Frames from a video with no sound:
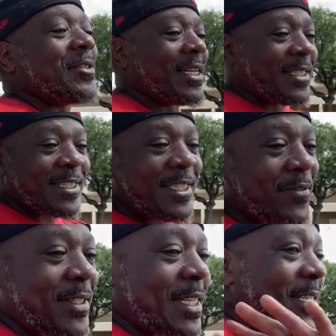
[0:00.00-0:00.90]
and say, just
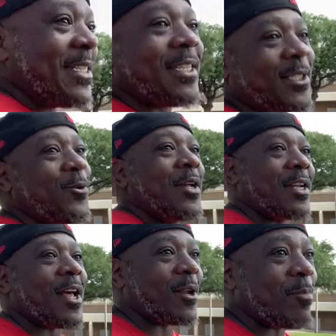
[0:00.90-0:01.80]
give us at least a
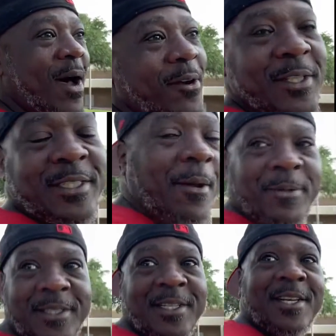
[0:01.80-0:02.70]
$200 bottle or
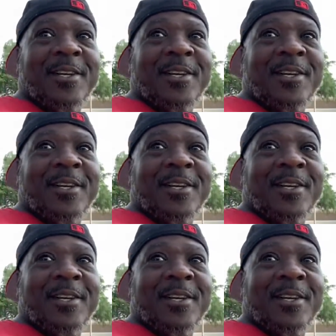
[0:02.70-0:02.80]
something. We